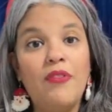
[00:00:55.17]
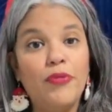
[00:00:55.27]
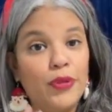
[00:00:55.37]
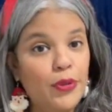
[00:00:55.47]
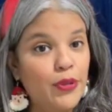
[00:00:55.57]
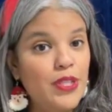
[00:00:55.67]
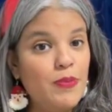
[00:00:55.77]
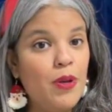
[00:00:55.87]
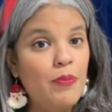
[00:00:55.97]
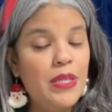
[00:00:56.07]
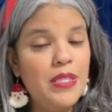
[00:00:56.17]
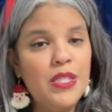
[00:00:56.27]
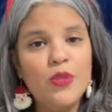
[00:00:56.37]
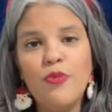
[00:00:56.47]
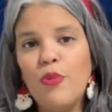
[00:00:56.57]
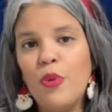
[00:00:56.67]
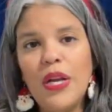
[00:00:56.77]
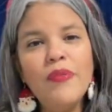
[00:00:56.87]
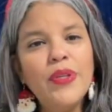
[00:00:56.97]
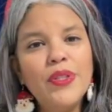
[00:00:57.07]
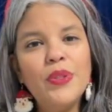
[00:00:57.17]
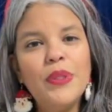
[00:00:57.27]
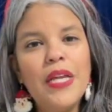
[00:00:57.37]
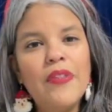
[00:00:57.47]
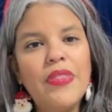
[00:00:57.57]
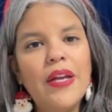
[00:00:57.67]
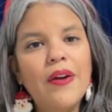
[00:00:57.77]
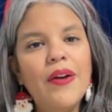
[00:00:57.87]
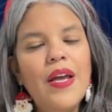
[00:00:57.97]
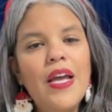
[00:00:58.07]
for your small business or for whatever you're doing out there.